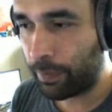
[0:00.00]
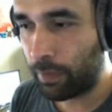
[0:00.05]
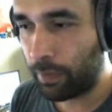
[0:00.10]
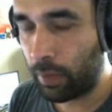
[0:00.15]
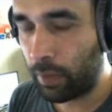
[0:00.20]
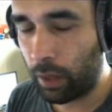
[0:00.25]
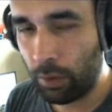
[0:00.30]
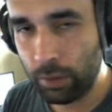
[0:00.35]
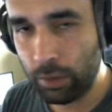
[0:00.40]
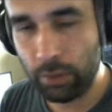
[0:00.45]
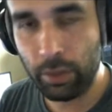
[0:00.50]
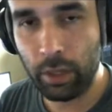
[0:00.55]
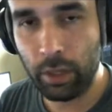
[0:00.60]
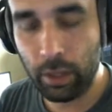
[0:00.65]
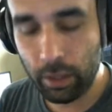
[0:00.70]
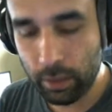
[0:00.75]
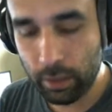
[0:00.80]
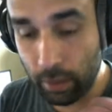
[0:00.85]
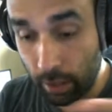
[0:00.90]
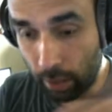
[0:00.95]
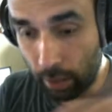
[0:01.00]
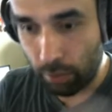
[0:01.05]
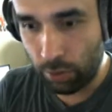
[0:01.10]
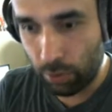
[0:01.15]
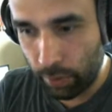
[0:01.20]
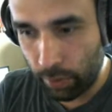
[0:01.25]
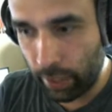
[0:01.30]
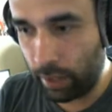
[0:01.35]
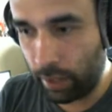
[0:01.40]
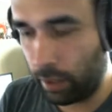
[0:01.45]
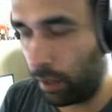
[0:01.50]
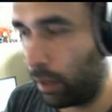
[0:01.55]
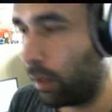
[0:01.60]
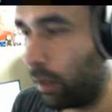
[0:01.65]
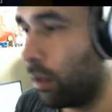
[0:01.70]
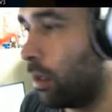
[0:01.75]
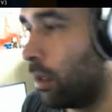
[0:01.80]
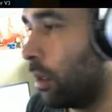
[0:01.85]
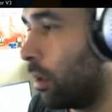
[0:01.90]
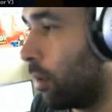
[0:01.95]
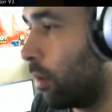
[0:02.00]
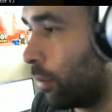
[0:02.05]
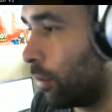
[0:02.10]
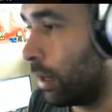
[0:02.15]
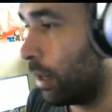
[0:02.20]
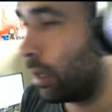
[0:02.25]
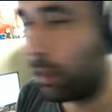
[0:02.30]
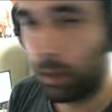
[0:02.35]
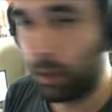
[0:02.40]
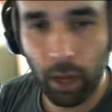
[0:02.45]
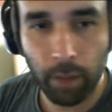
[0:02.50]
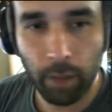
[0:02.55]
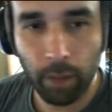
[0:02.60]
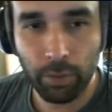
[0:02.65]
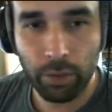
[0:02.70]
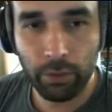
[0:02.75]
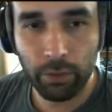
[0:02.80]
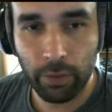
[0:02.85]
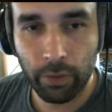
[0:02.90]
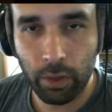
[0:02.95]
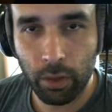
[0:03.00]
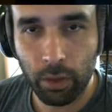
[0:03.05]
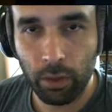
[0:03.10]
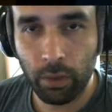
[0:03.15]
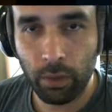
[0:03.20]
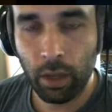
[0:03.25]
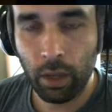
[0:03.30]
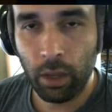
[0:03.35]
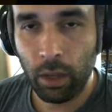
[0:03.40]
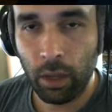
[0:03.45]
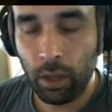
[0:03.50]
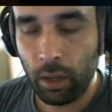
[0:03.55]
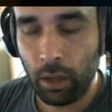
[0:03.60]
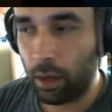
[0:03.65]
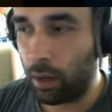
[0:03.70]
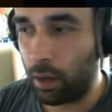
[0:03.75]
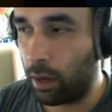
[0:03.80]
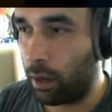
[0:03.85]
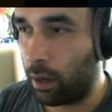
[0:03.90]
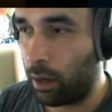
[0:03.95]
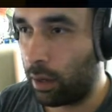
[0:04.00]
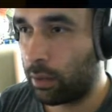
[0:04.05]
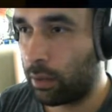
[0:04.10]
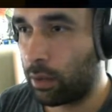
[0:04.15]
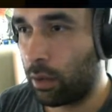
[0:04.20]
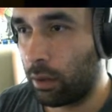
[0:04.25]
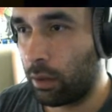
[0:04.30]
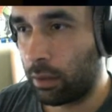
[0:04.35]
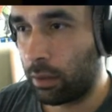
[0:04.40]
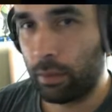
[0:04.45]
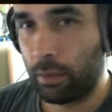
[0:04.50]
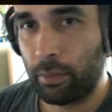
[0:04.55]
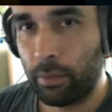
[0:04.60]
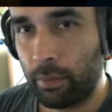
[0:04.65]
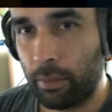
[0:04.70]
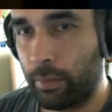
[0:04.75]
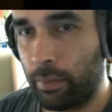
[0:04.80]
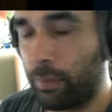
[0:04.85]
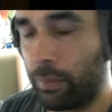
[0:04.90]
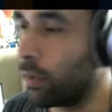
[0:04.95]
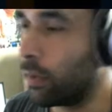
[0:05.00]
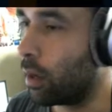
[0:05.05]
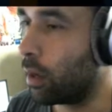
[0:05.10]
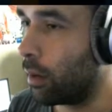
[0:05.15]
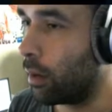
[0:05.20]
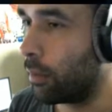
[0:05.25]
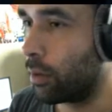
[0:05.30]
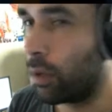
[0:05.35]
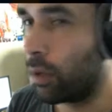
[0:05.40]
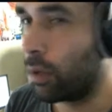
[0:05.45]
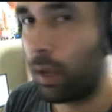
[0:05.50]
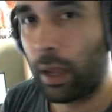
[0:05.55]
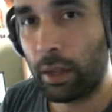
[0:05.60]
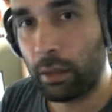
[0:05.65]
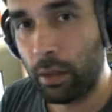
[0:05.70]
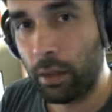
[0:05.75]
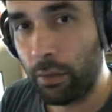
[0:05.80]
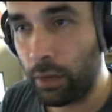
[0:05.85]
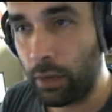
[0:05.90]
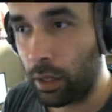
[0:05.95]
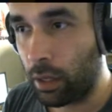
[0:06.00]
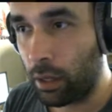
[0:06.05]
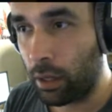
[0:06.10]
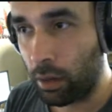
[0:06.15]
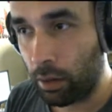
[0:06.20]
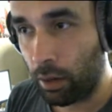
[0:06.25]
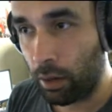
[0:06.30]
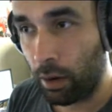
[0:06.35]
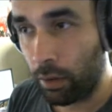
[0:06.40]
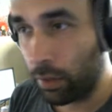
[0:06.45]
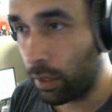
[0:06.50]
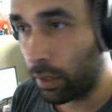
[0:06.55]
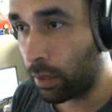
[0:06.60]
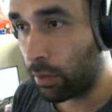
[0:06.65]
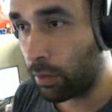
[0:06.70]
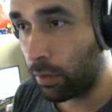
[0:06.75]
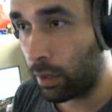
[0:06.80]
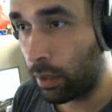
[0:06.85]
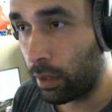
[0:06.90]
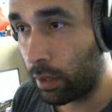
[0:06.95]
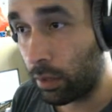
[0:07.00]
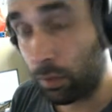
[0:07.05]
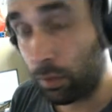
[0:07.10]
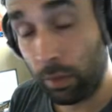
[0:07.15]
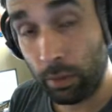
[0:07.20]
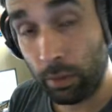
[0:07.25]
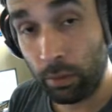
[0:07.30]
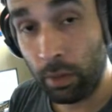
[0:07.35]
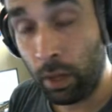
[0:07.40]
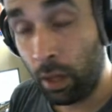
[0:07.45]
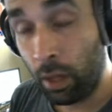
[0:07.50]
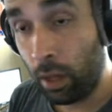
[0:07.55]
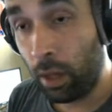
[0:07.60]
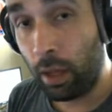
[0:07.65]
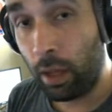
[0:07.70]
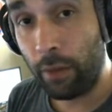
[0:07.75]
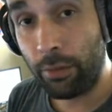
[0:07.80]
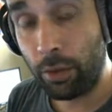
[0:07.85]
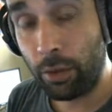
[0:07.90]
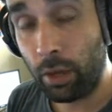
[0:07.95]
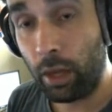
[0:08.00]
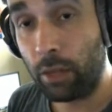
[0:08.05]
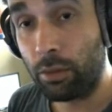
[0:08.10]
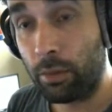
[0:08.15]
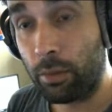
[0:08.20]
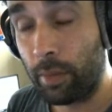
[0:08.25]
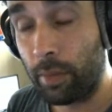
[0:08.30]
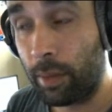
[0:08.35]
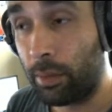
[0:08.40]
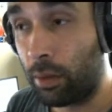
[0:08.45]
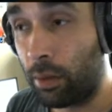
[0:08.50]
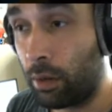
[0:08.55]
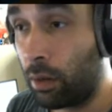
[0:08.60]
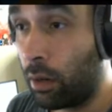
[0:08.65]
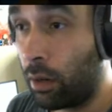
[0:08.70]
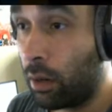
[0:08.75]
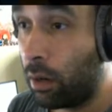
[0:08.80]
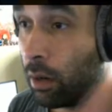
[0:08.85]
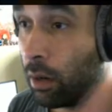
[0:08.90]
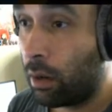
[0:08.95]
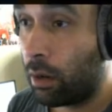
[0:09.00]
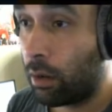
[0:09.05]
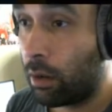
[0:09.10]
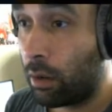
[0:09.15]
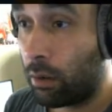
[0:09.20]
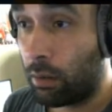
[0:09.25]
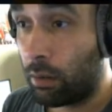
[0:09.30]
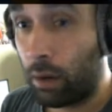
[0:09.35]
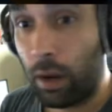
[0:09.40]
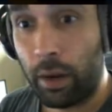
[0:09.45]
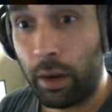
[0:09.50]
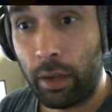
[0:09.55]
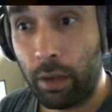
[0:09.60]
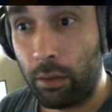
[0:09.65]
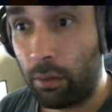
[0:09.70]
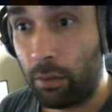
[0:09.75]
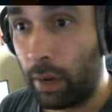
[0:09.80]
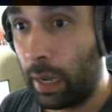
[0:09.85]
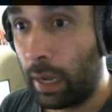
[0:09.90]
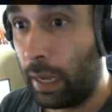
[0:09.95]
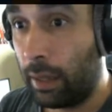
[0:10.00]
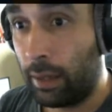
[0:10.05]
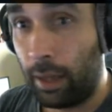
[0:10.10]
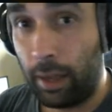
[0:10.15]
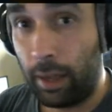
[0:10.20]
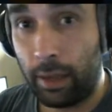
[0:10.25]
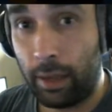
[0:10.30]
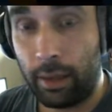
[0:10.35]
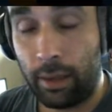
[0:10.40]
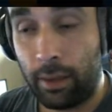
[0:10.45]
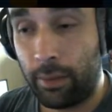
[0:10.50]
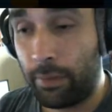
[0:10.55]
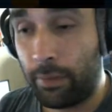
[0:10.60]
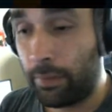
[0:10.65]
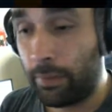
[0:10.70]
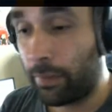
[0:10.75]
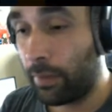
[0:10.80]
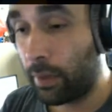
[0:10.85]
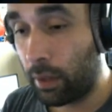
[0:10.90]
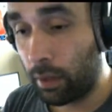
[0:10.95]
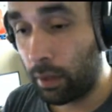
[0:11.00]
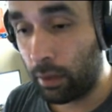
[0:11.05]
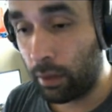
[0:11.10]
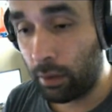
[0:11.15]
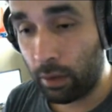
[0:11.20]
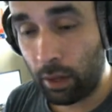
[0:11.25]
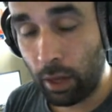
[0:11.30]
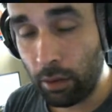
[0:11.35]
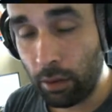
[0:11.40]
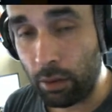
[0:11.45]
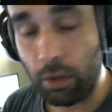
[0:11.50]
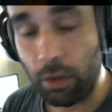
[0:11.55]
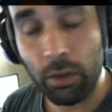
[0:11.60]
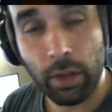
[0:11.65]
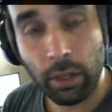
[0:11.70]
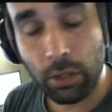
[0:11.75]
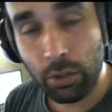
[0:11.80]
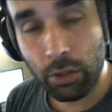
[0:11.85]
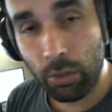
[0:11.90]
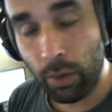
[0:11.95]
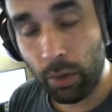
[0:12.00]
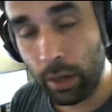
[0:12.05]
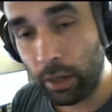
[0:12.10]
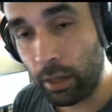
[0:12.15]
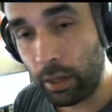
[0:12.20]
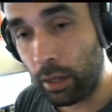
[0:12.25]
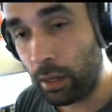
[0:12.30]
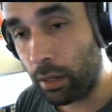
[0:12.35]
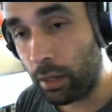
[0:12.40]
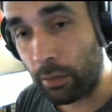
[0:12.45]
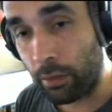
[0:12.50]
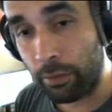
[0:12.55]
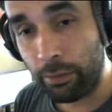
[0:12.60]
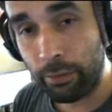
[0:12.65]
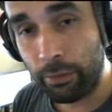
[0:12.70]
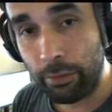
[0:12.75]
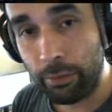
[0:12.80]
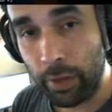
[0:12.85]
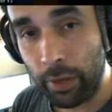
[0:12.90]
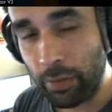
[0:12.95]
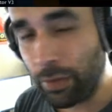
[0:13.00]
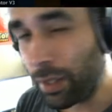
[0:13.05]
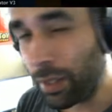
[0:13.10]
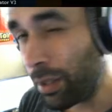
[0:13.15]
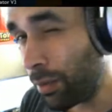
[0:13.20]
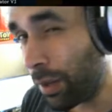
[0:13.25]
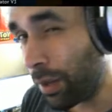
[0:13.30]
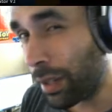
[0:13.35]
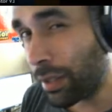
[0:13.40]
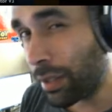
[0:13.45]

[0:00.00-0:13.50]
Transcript: I wasn't really listening, I was reading it. Reading the option flow, saw some good activity here on this one. This one, if you guys remember, Rocket ran like 20 to 50, was